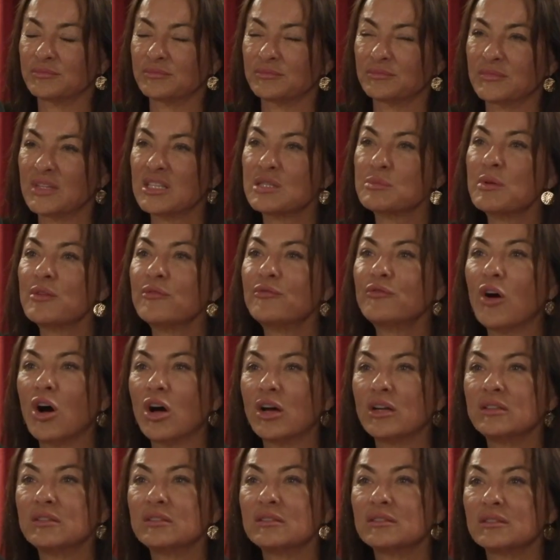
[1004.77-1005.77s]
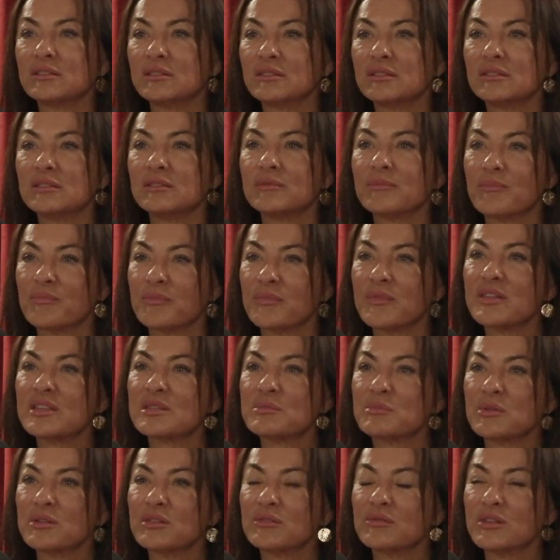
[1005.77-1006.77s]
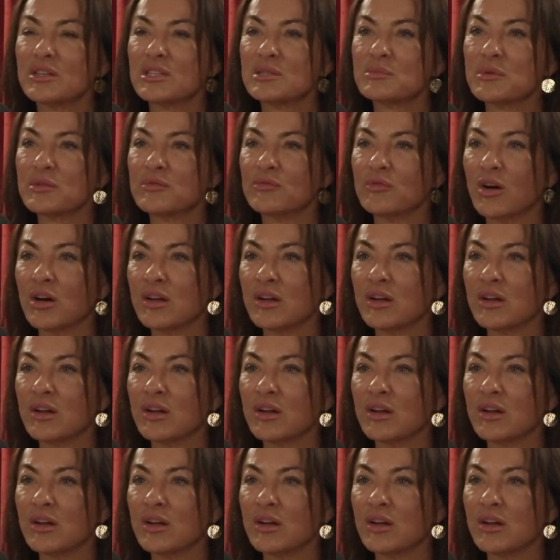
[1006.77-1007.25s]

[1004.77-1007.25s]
It's been fun. It's been fun.